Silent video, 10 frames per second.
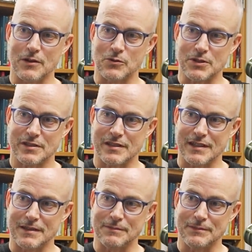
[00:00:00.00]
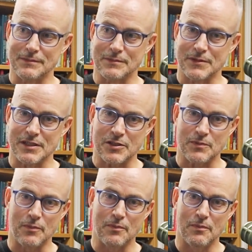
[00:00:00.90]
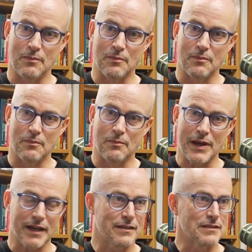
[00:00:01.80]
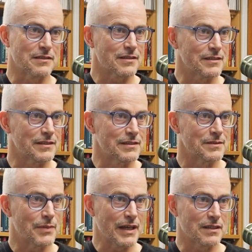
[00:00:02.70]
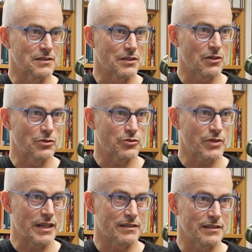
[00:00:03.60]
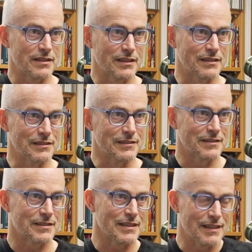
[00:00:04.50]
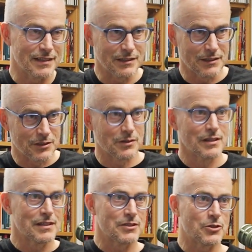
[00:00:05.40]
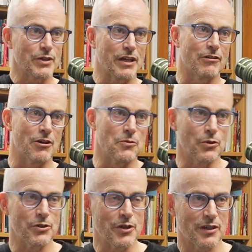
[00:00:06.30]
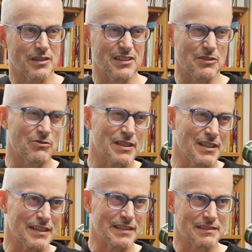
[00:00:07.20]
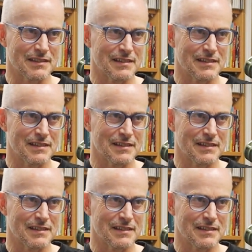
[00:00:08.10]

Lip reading: was just back into contracting and doing our own work, and it really